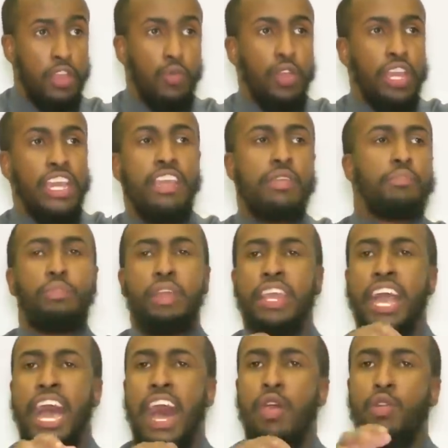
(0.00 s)
We
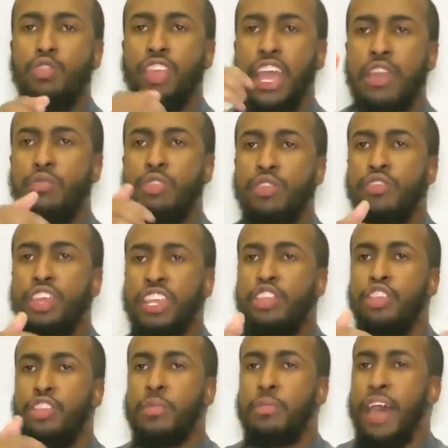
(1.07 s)
bring out and we read
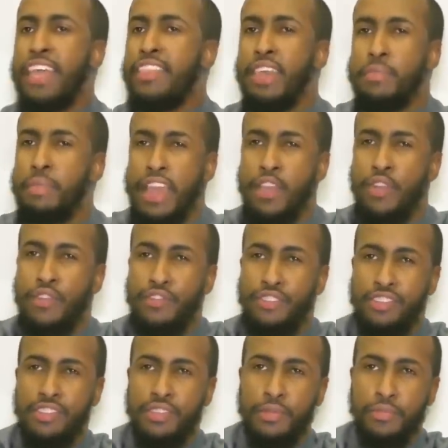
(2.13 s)
their
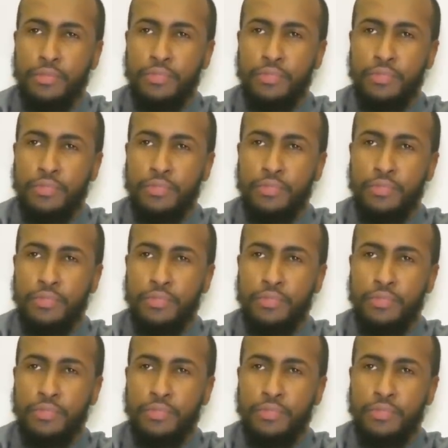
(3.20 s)
biographies.